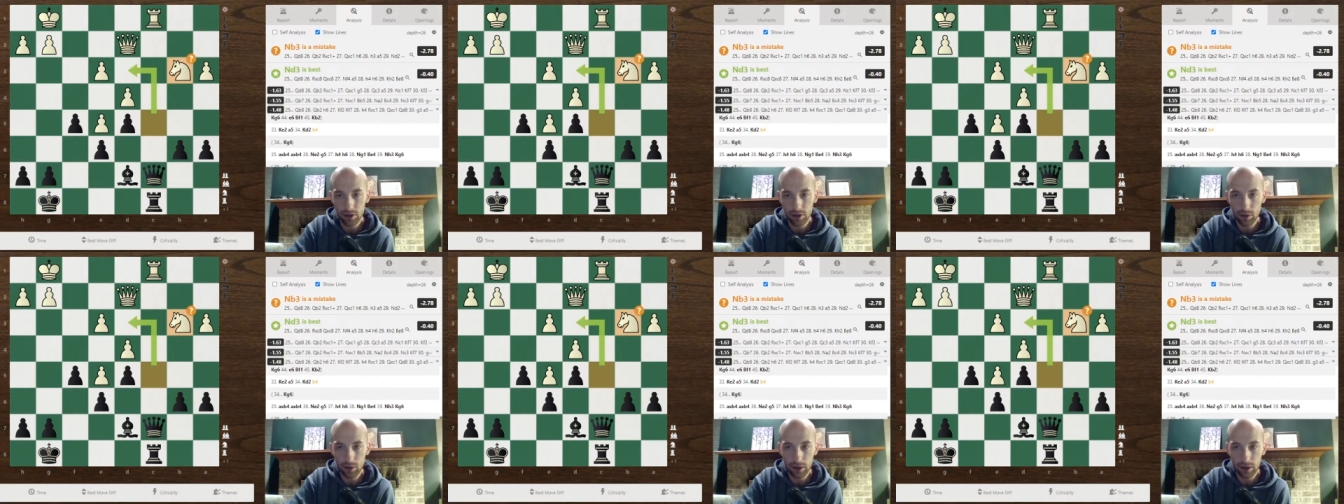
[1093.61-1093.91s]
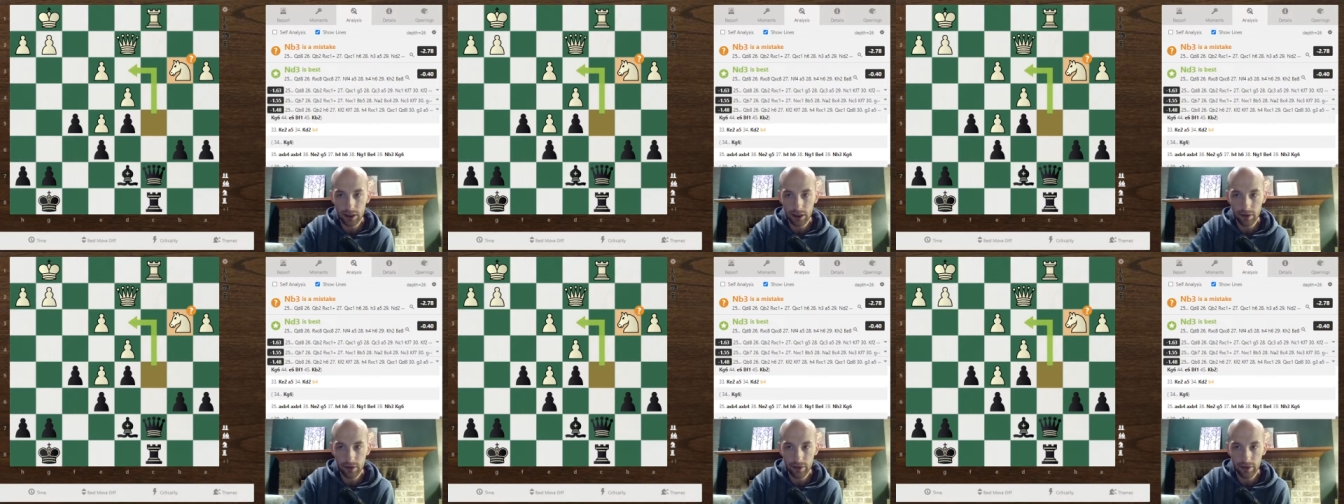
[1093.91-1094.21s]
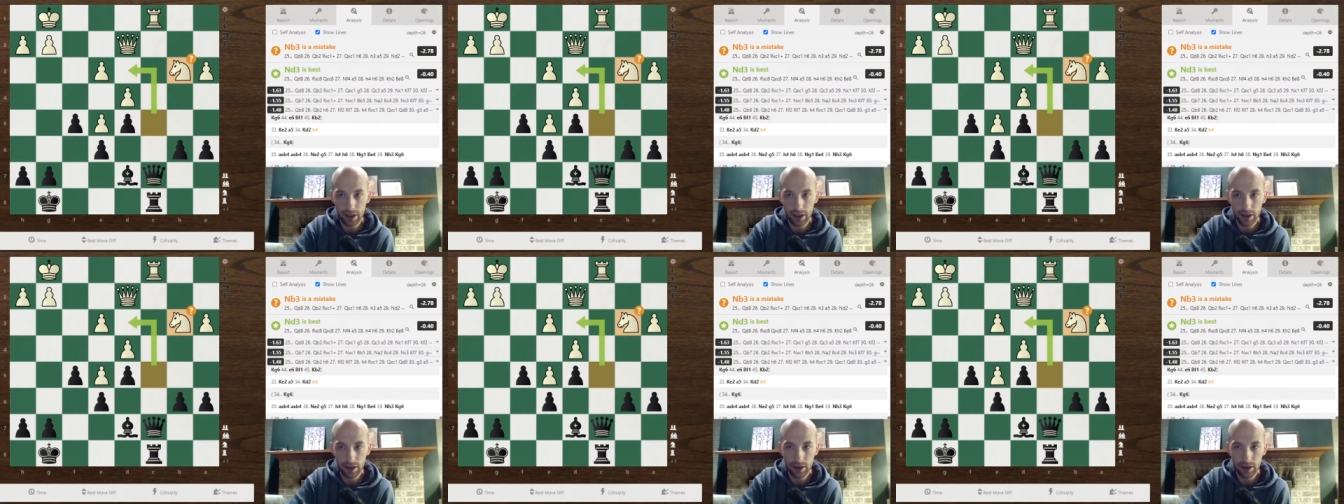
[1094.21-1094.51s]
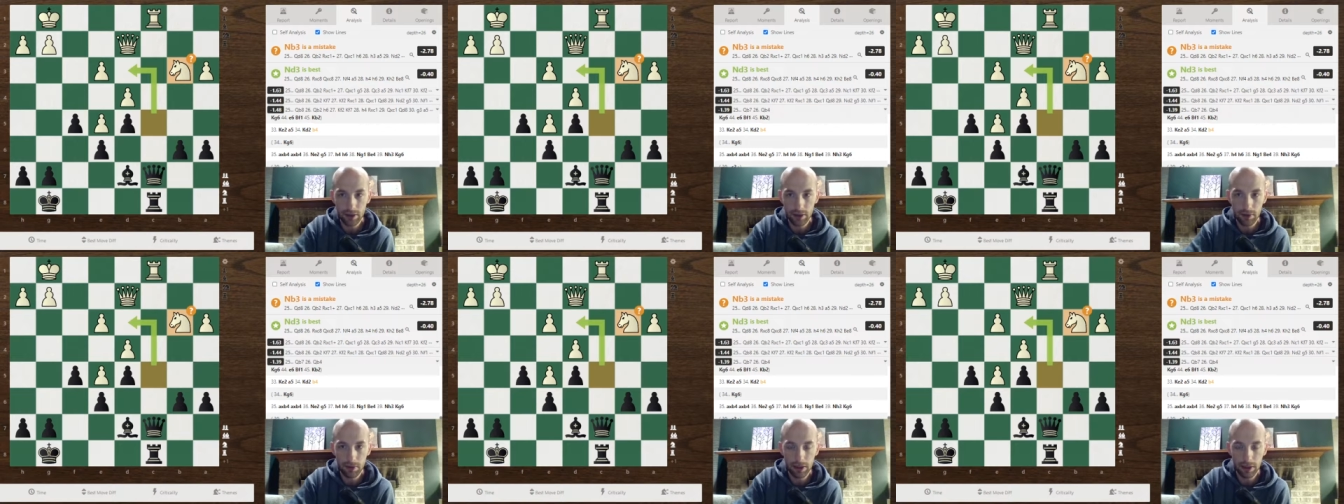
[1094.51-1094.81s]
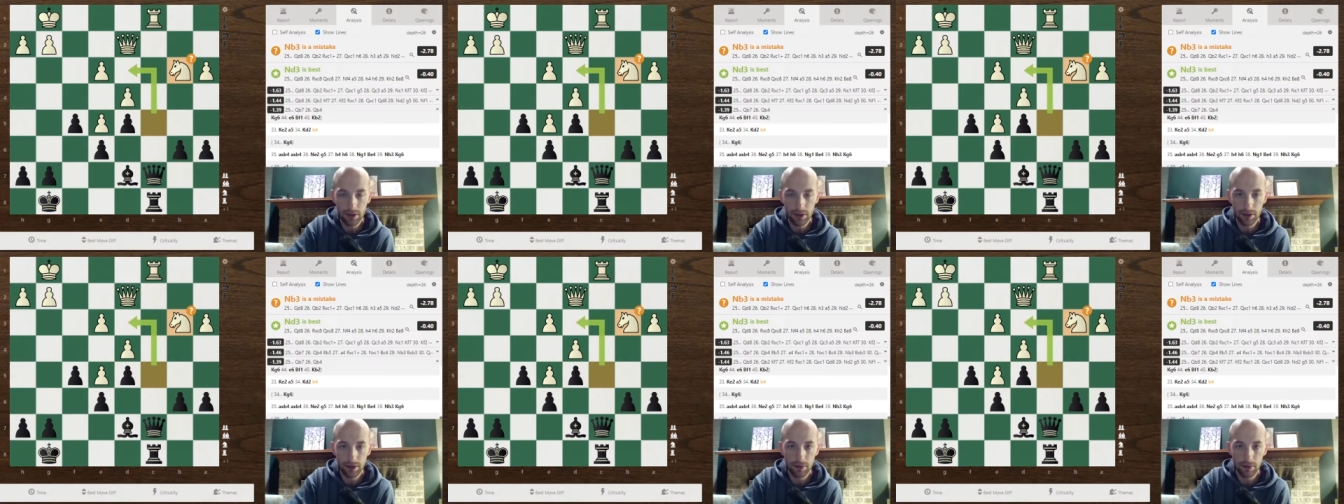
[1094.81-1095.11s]
winning advantage,
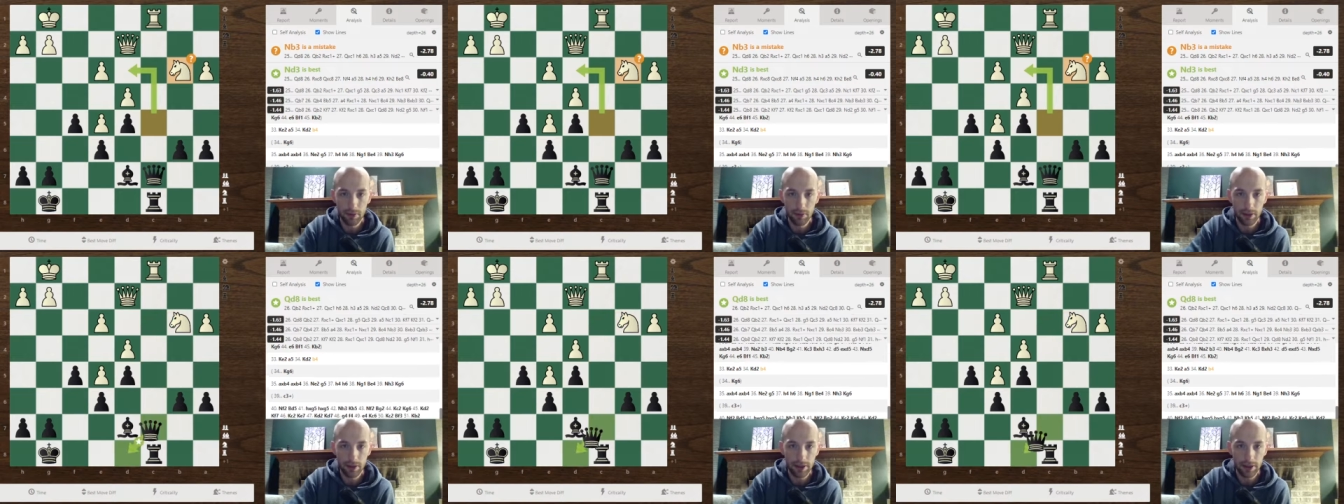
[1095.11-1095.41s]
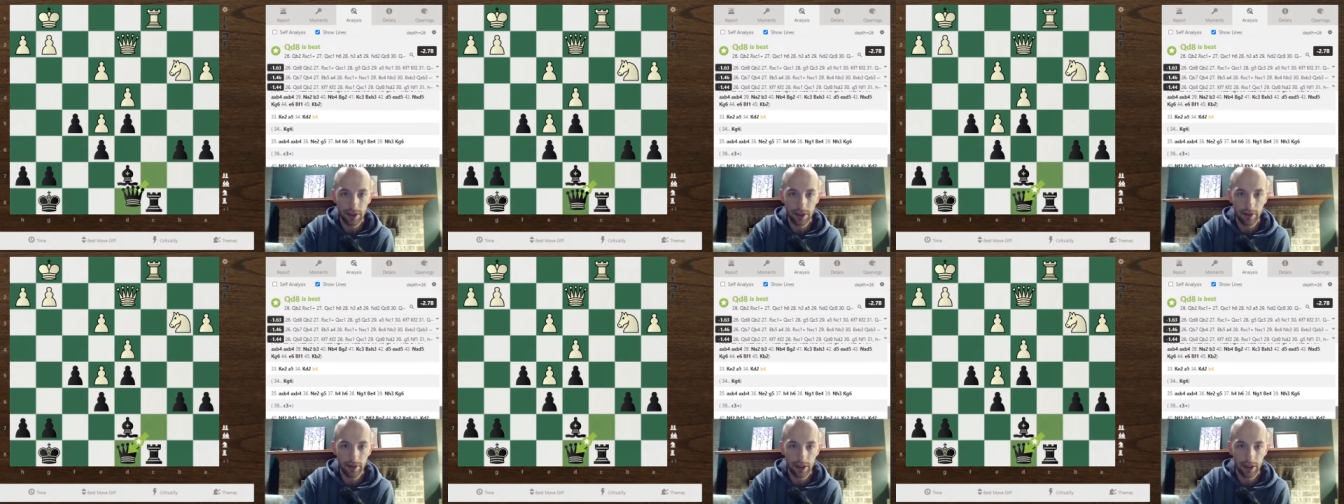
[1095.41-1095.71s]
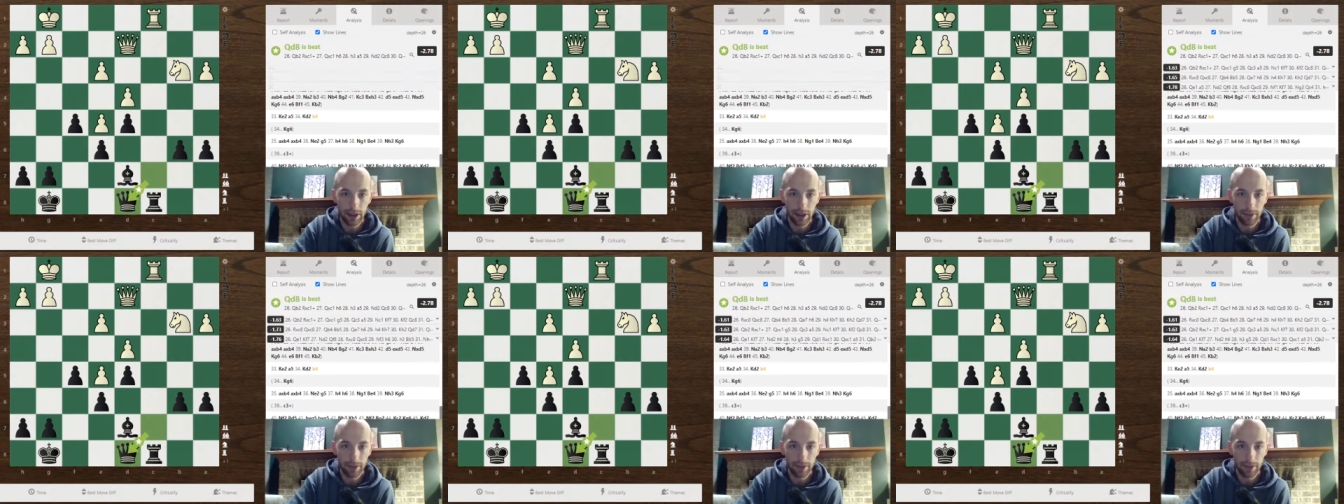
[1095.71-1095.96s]
-2.78.